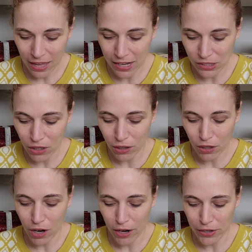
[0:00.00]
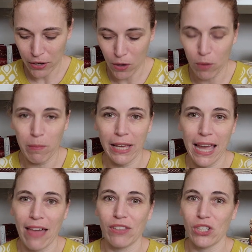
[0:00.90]
and it's called Garden Home by
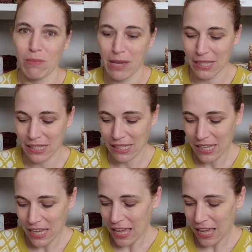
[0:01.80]
Kathy Schmitz.